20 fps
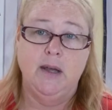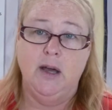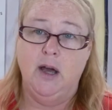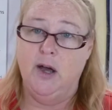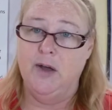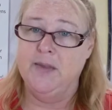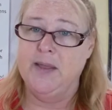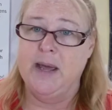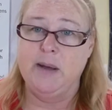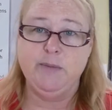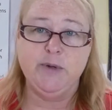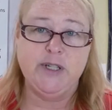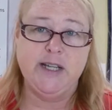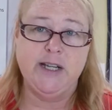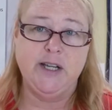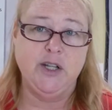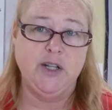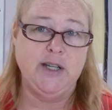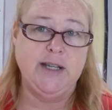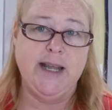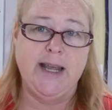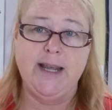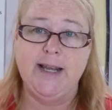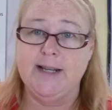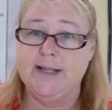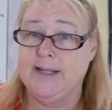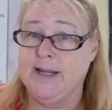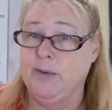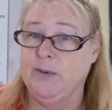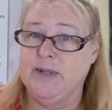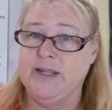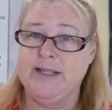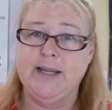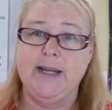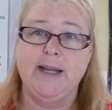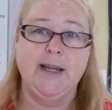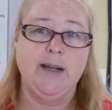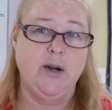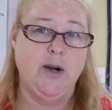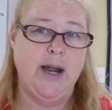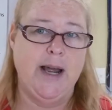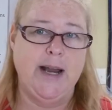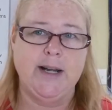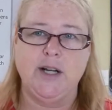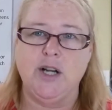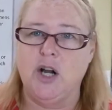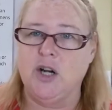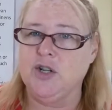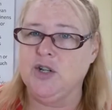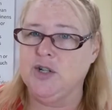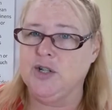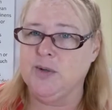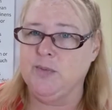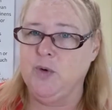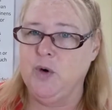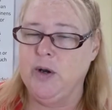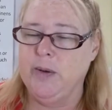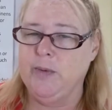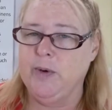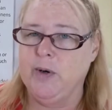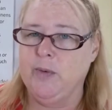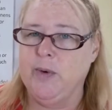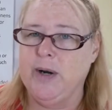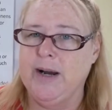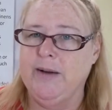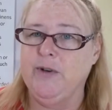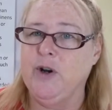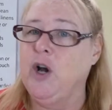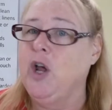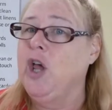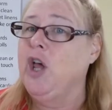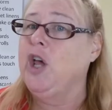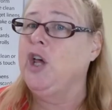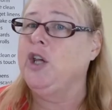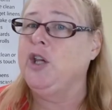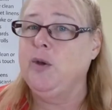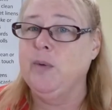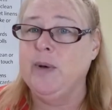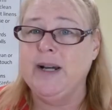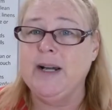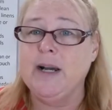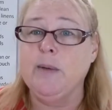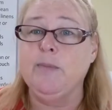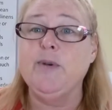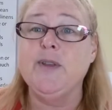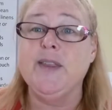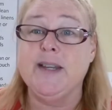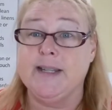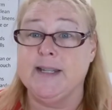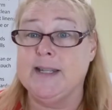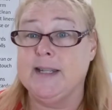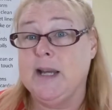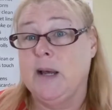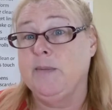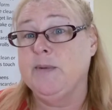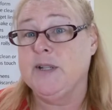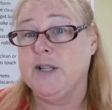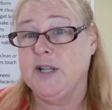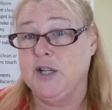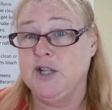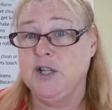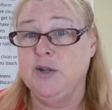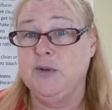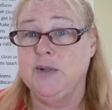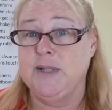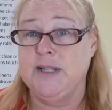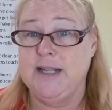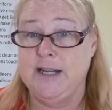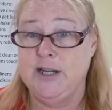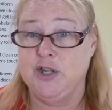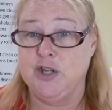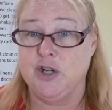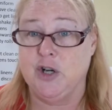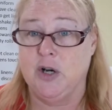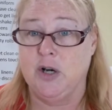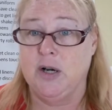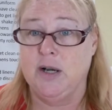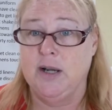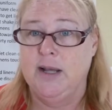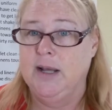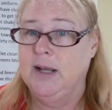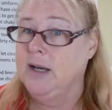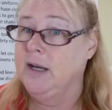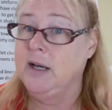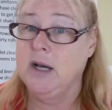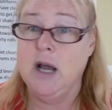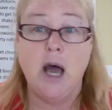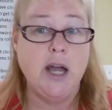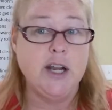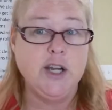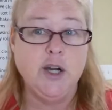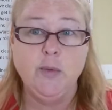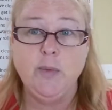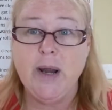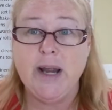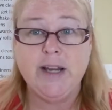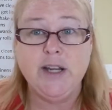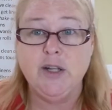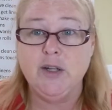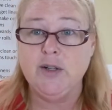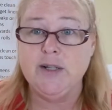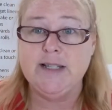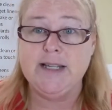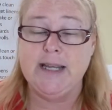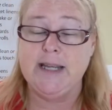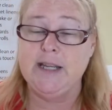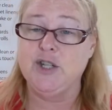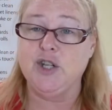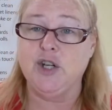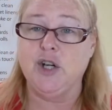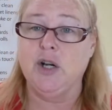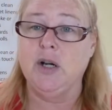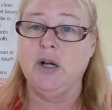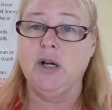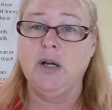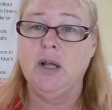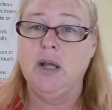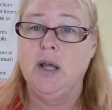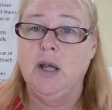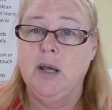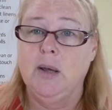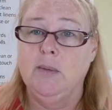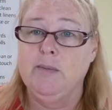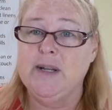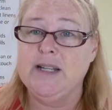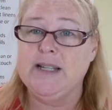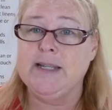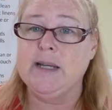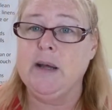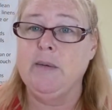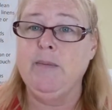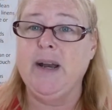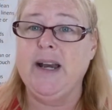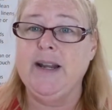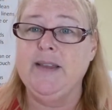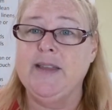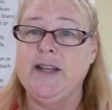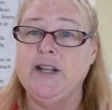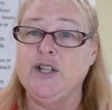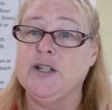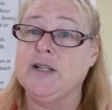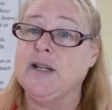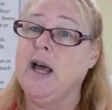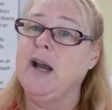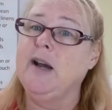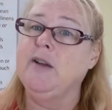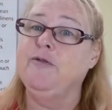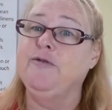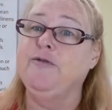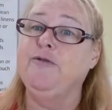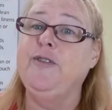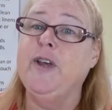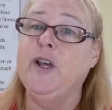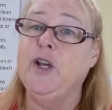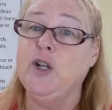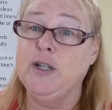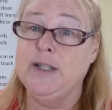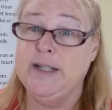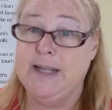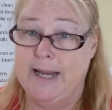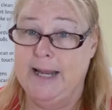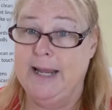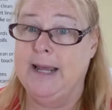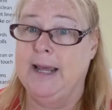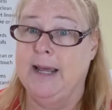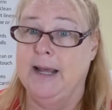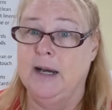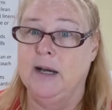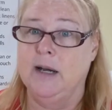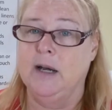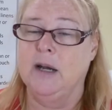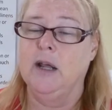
on that particular day because they were sick or had a doctor's appointment or whatever, you ended up with a substitute teacher, not your regular teacher, but somebody that just kind of filled in.